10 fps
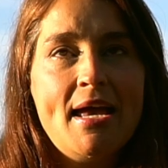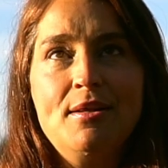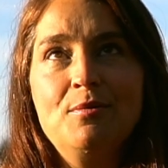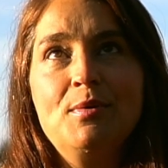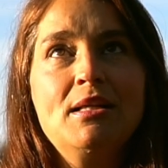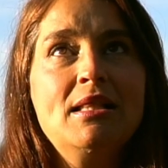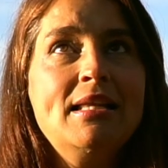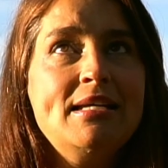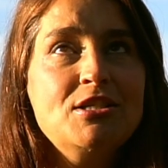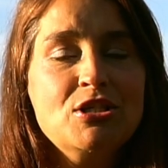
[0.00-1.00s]
and
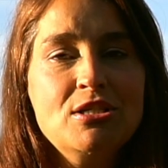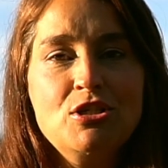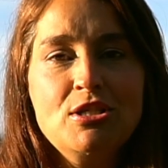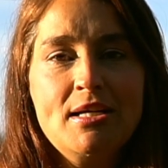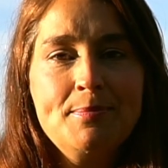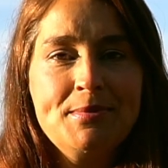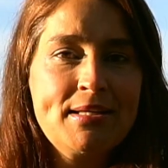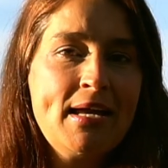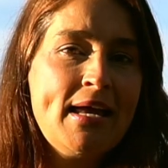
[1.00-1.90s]
relationships.